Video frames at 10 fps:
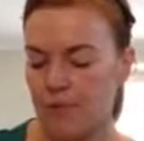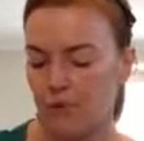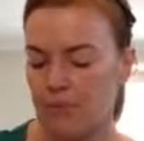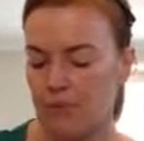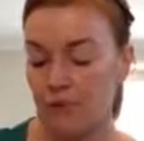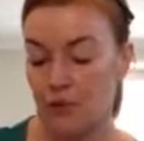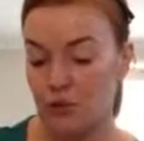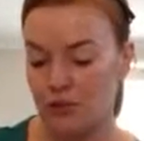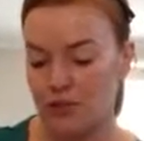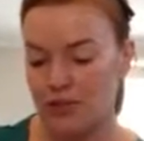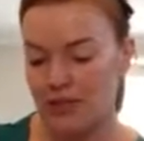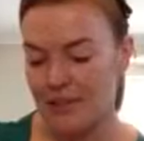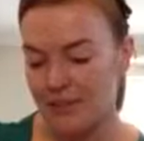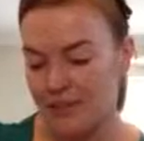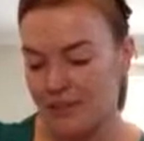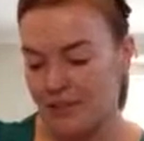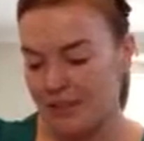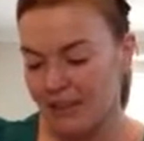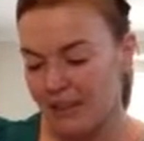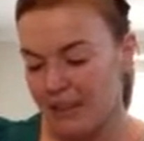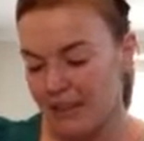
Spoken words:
Onto the shoe, I should say, not onto the glitter.